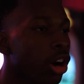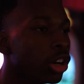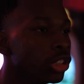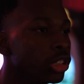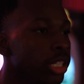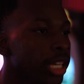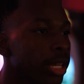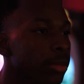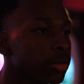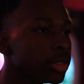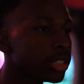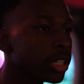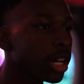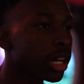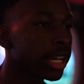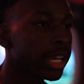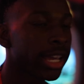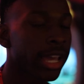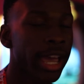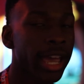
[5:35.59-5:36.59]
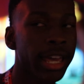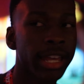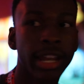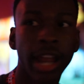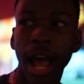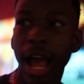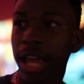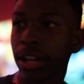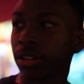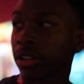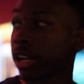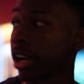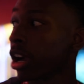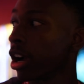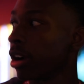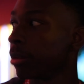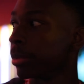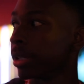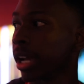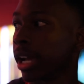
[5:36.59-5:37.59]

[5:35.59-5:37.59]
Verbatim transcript: All you games suck and I don't care. I hope you